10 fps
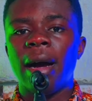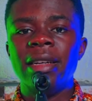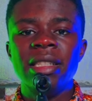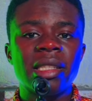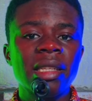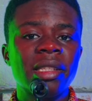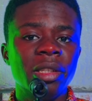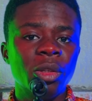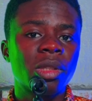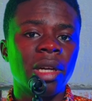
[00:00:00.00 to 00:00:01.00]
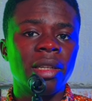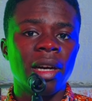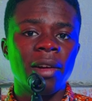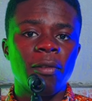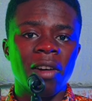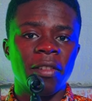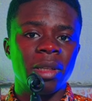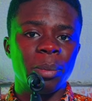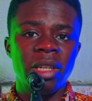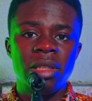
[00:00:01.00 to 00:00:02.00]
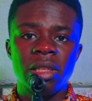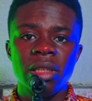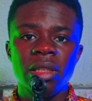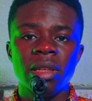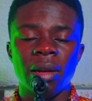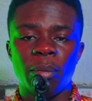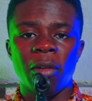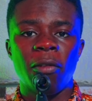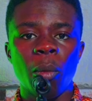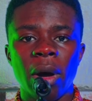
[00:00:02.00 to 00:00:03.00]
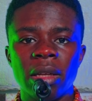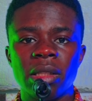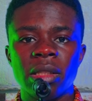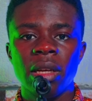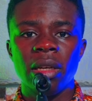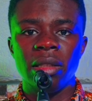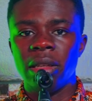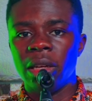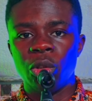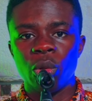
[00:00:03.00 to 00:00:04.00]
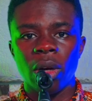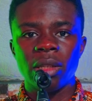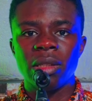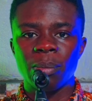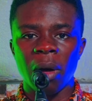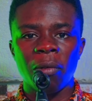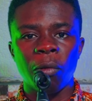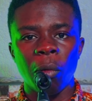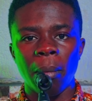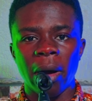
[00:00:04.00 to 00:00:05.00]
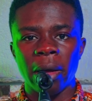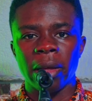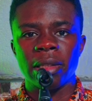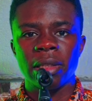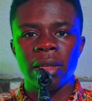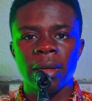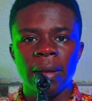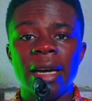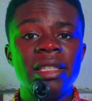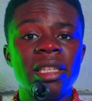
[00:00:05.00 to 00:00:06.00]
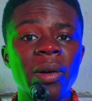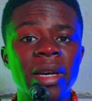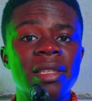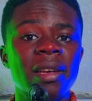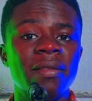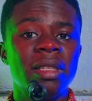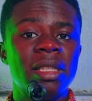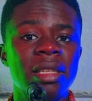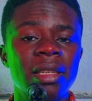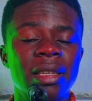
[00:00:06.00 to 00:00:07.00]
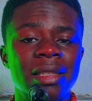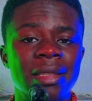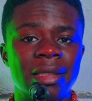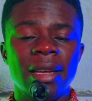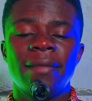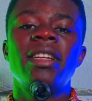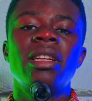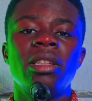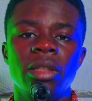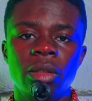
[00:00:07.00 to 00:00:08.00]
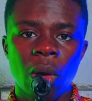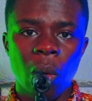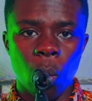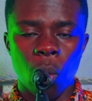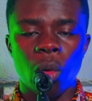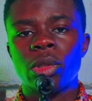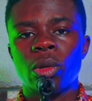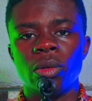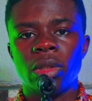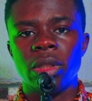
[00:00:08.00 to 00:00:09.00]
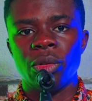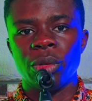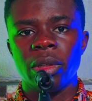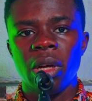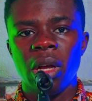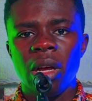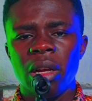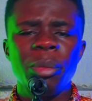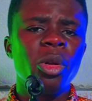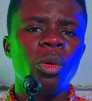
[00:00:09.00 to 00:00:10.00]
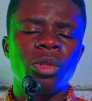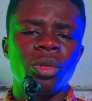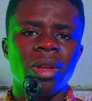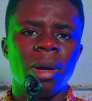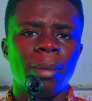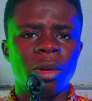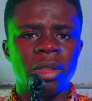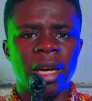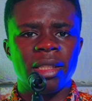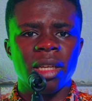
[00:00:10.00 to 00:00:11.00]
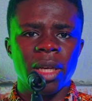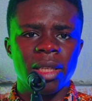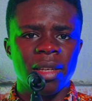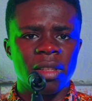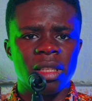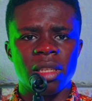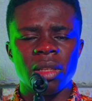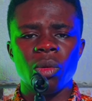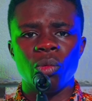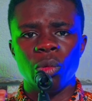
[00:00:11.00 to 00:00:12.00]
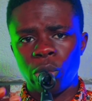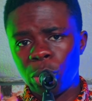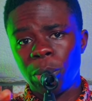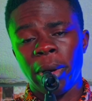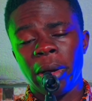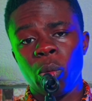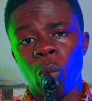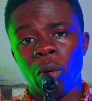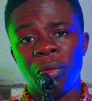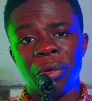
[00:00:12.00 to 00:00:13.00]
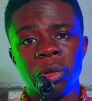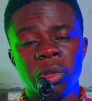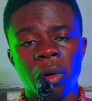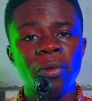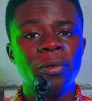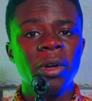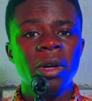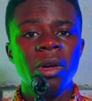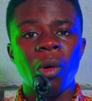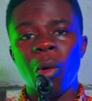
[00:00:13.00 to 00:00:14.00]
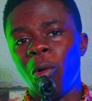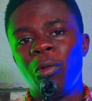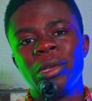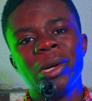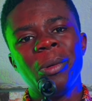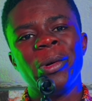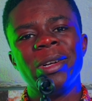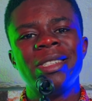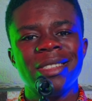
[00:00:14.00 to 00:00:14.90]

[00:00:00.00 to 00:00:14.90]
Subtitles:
and it sets a new standard for affordability and performance in the Nigerian smartphone market. The Itel A70 is definitely worth considering. Let me know what you think about the Itel A70. Would you be buying one for yourself or for someone?